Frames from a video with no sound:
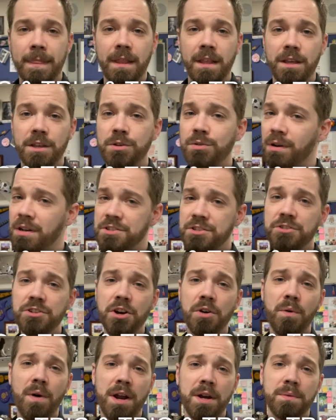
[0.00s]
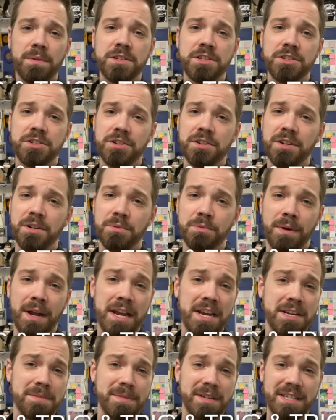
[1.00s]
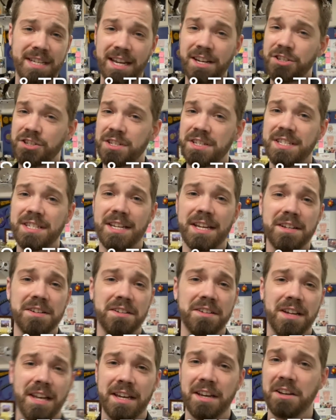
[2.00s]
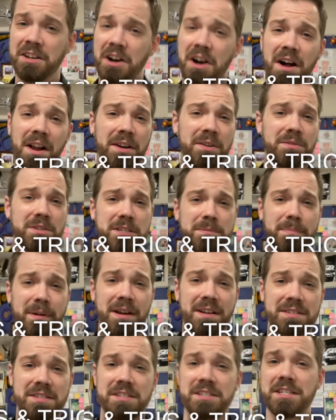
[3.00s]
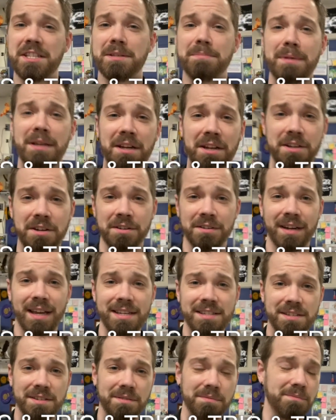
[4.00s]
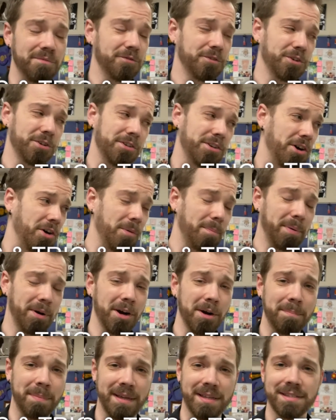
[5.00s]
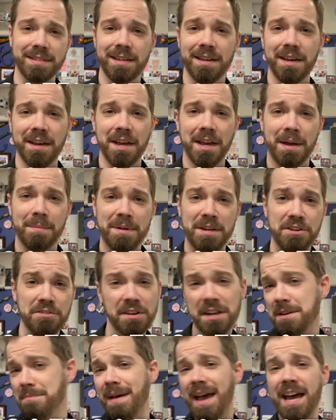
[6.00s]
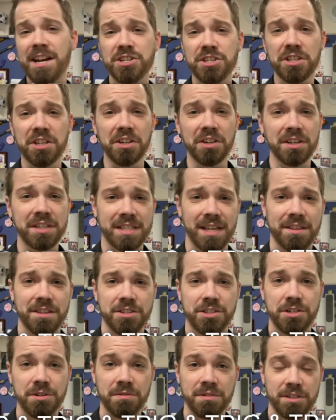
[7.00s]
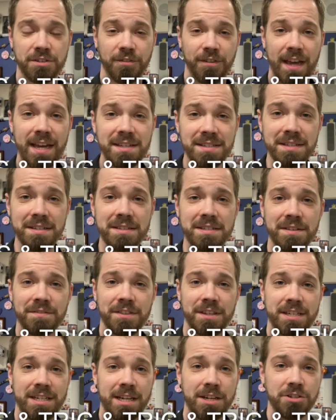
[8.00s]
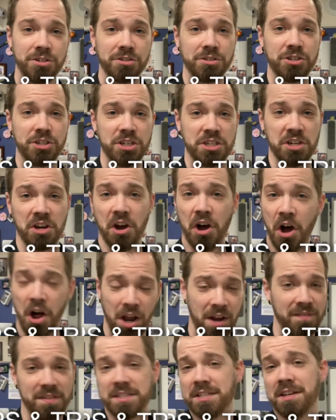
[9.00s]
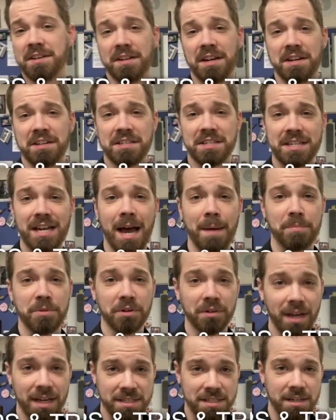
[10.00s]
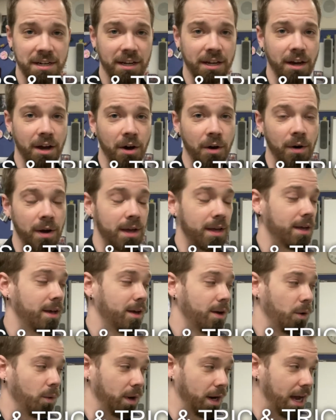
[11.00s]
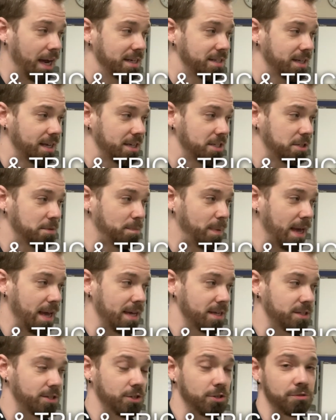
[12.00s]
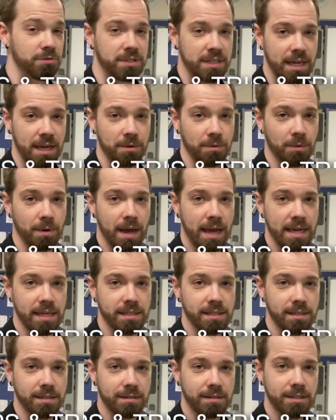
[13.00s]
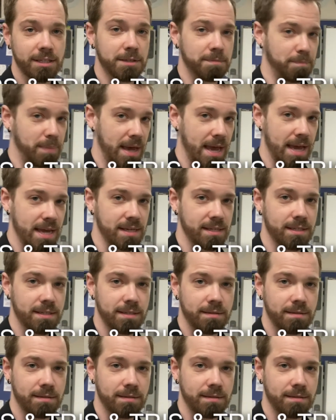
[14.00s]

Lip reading: You also don't want to insert a random attention signal like a call and response into the middle of your lesson for no purpose. I mean, you can imagine the looks on the students' faces if the teacher's just all of a sudden going to stop their lesson and go, "When I say space, you say race. Space."